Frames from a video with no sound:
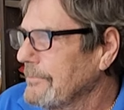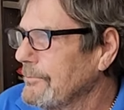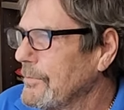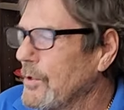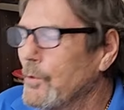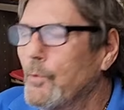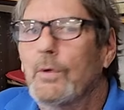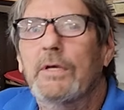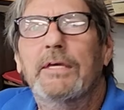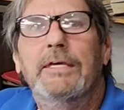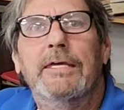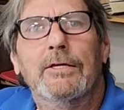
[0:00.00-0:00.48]

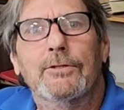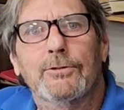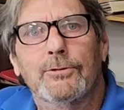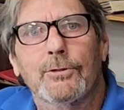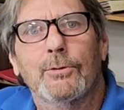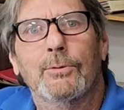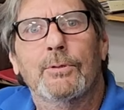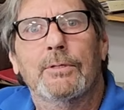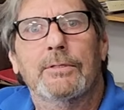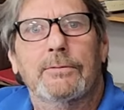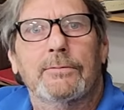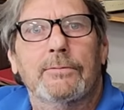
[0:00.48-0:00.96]
But we get
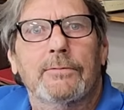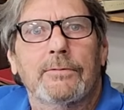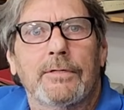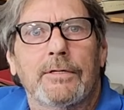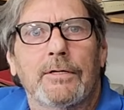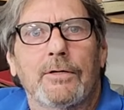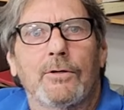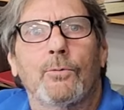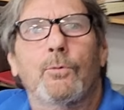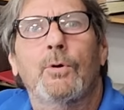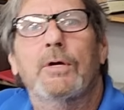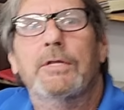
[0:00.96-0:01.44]
through it.
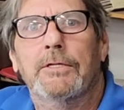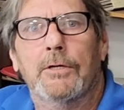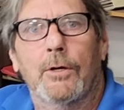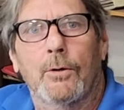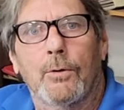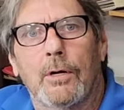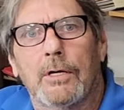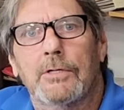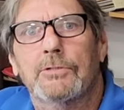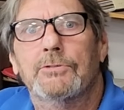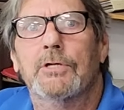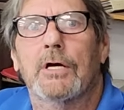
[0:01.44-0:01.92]
We
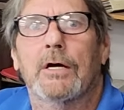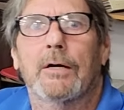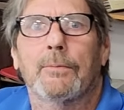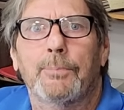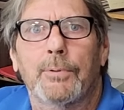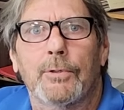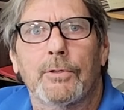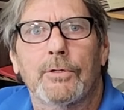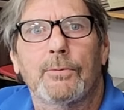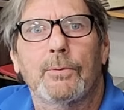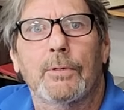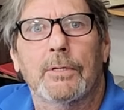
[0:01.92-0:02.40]
know our job
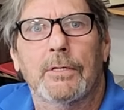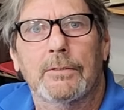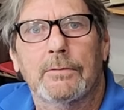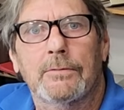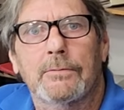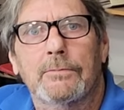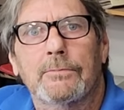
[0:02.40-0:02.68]
pretty well.